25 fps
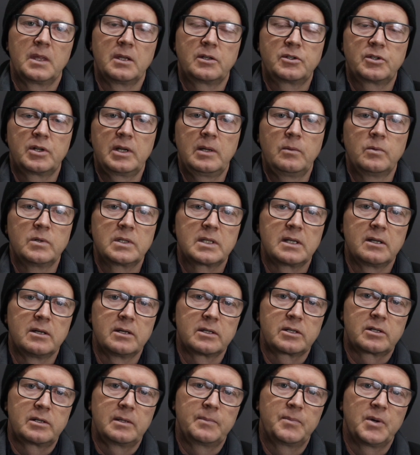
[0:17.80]
The tree was
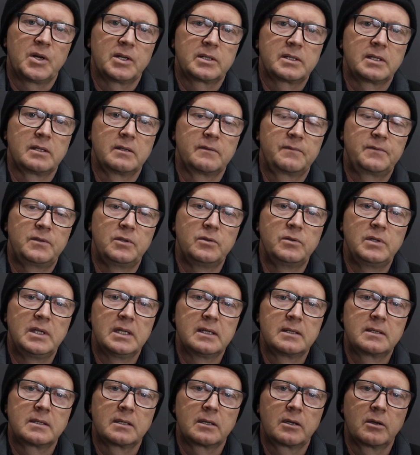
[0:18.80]
last repotted a few
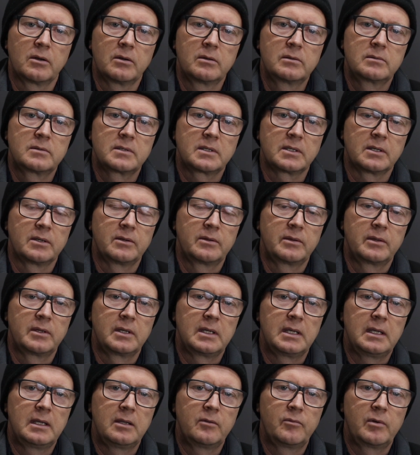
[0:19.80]
years ago, so
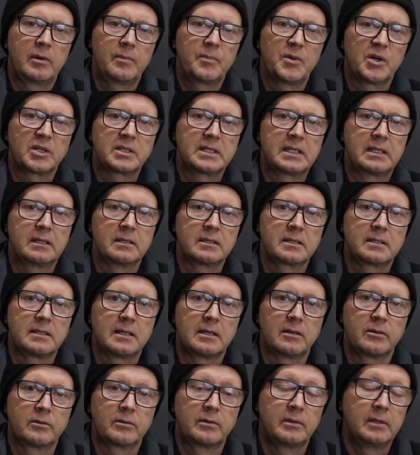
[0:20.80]
the repotting is
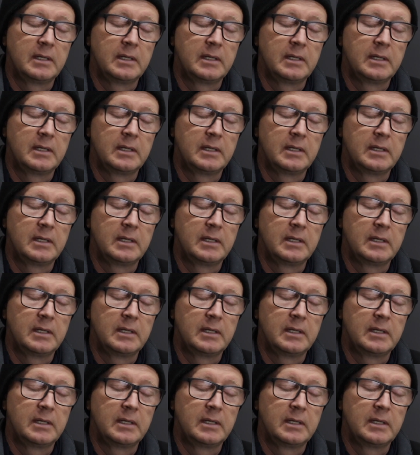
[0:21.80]
now